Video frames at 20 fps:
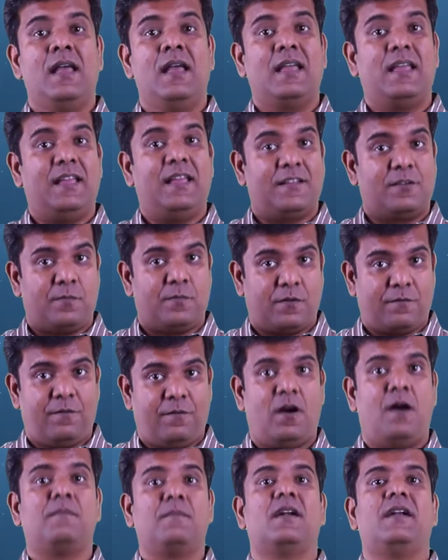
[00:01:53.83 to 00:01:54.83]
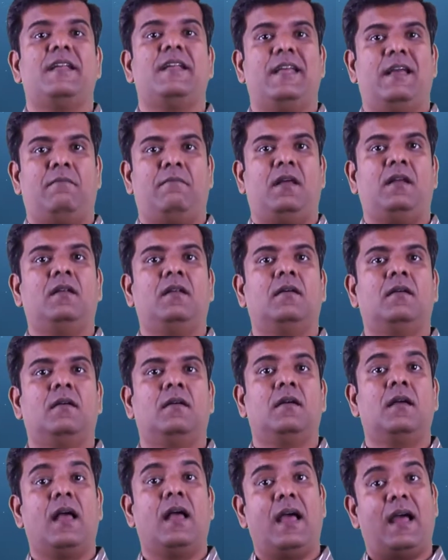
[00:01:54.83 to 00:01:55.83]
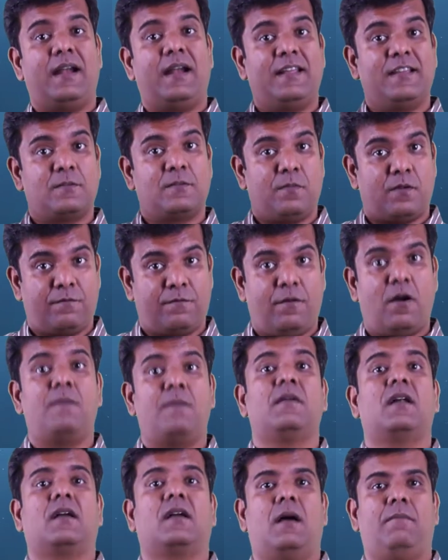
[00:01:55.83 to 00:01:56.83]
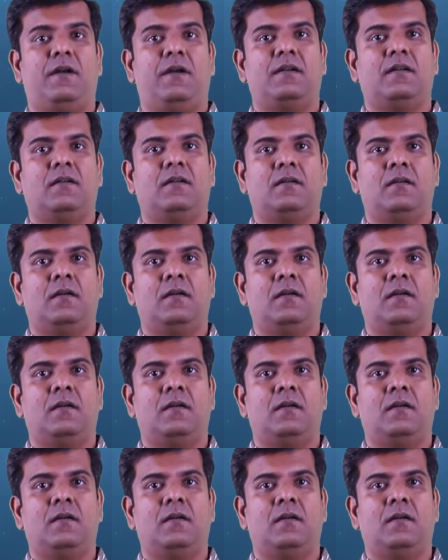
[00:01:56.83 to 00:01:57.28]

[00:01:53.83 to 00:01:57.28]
he has performed a DML and he has performed a commit.